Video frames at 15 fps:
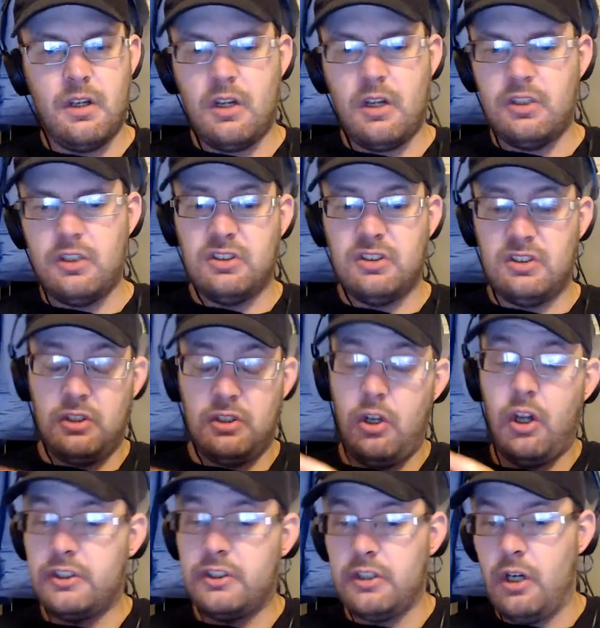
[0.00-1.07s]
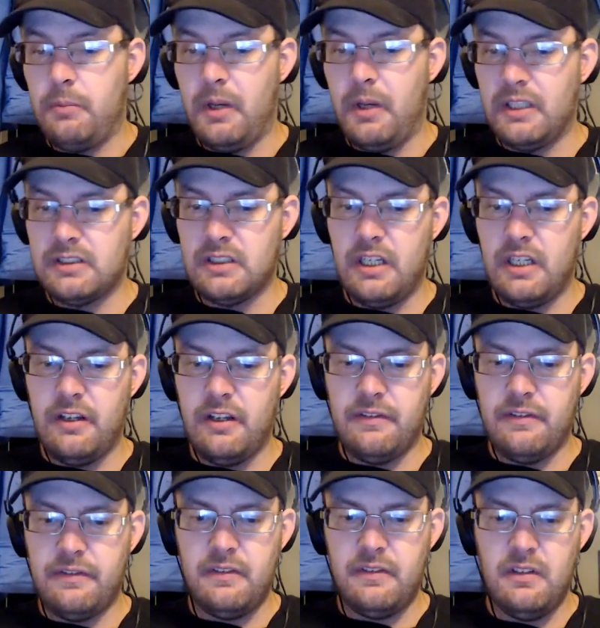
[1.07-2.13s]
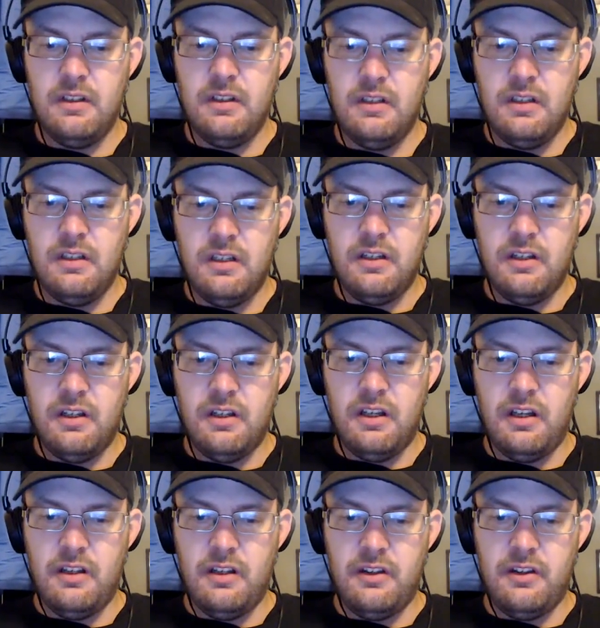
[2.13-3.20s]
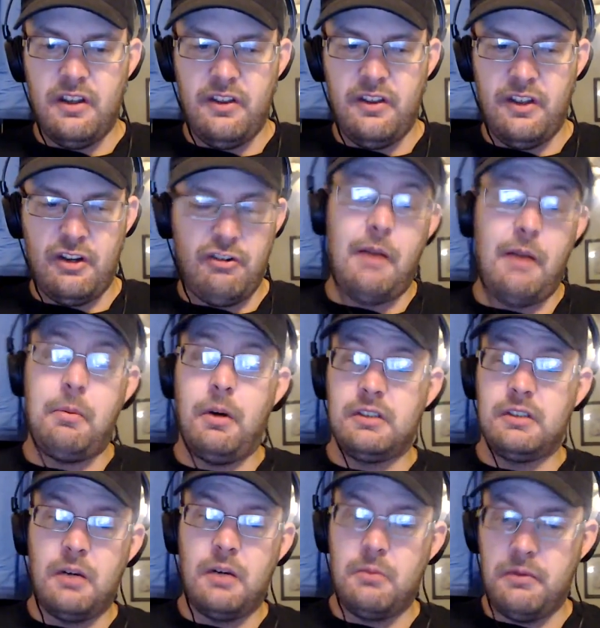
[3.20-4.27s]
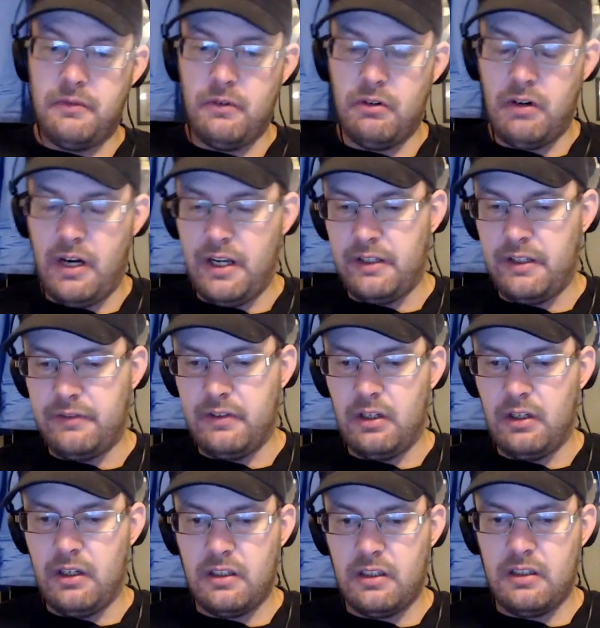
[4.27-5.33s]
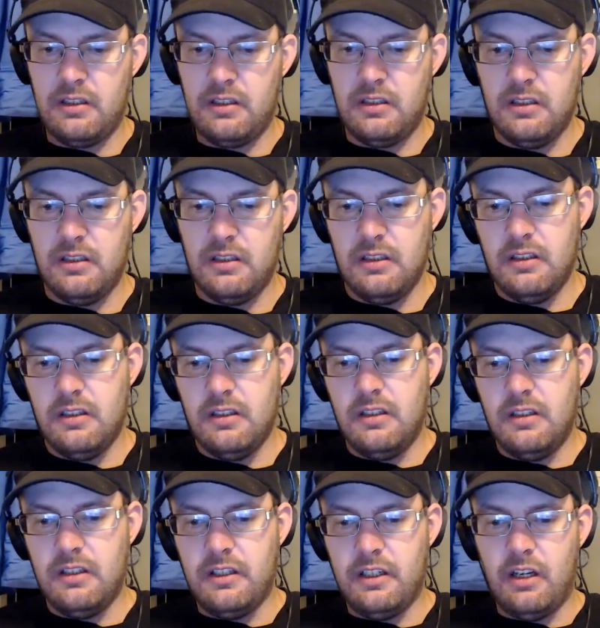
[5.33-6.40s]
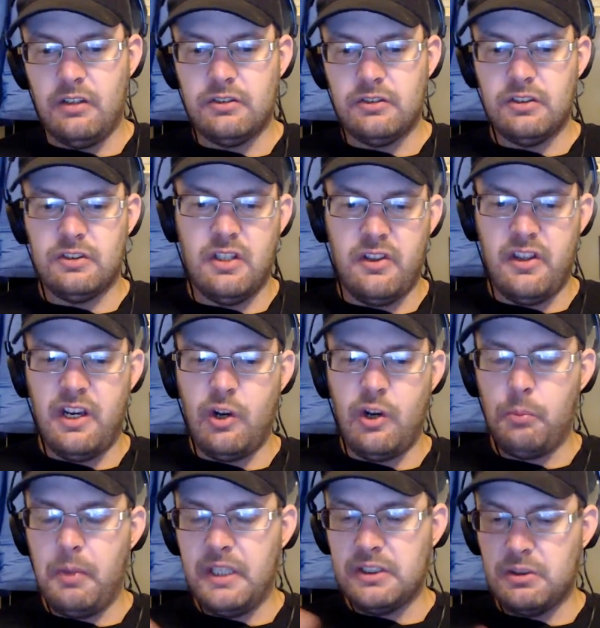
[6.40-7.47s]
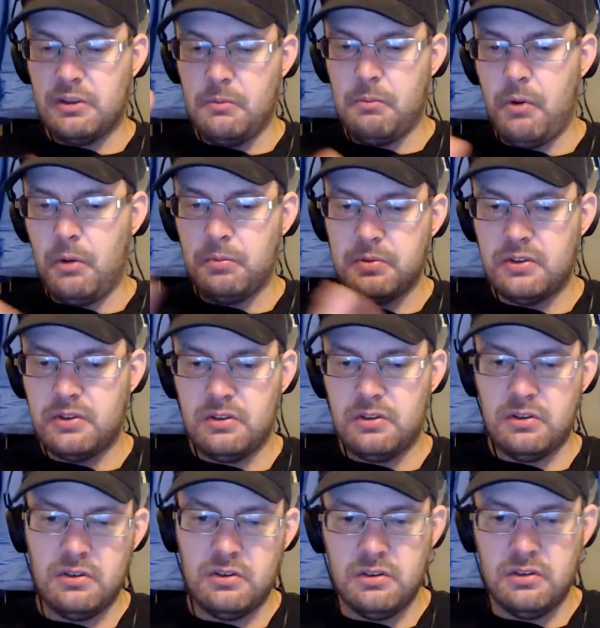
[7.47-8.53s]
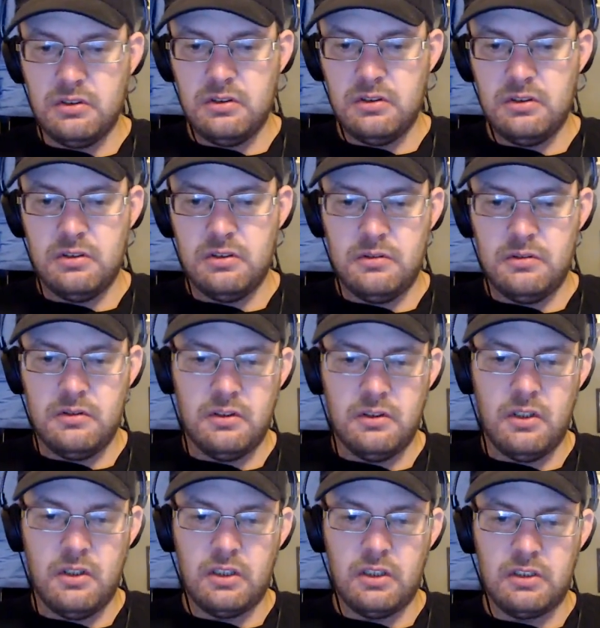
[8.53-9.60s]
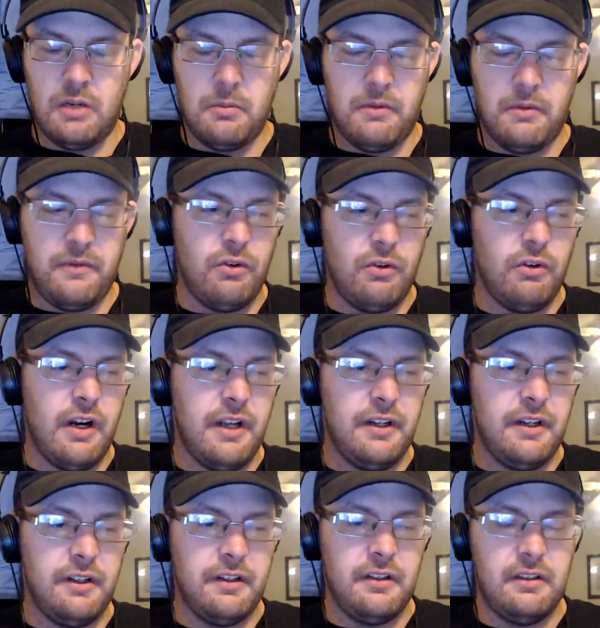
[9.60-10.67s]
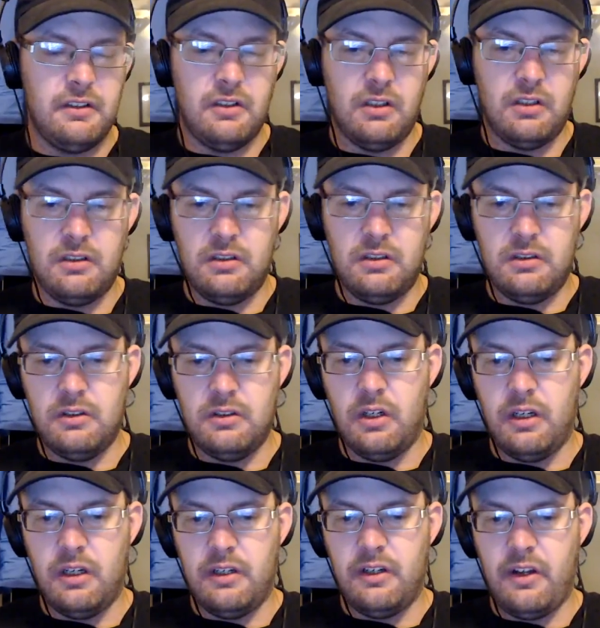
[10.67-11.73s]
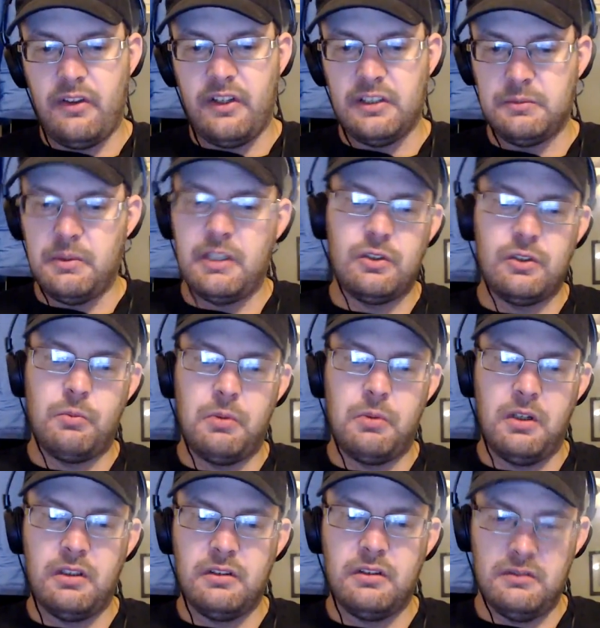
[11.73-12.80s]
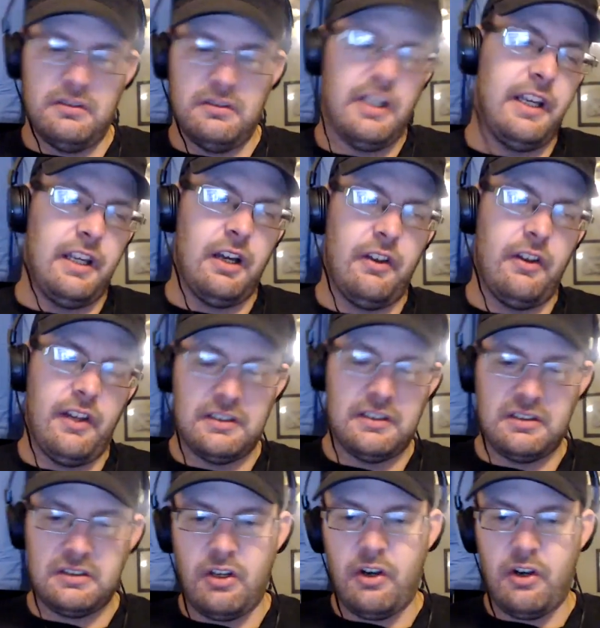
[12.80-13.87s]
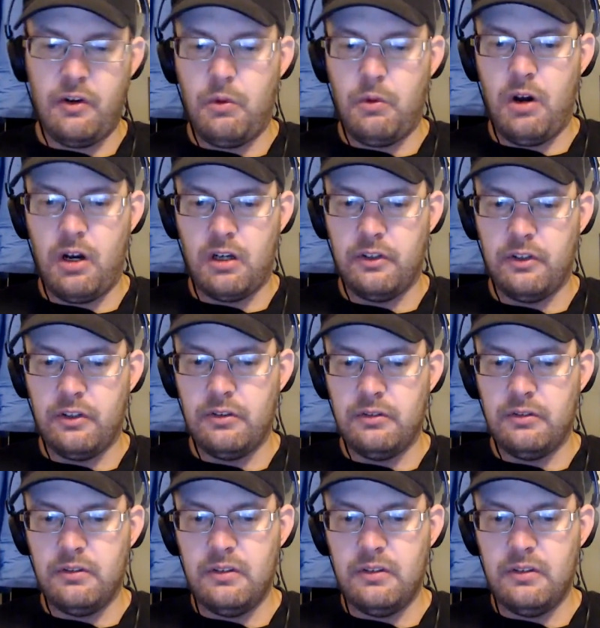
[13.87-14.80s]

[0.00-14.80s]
just a slideshow, basically, of the crap I'd done beforehand, if you like. You know, just the little bits and bobs that I'd done beforehand. Like nothing special, but there you go. That's kind of what I can do.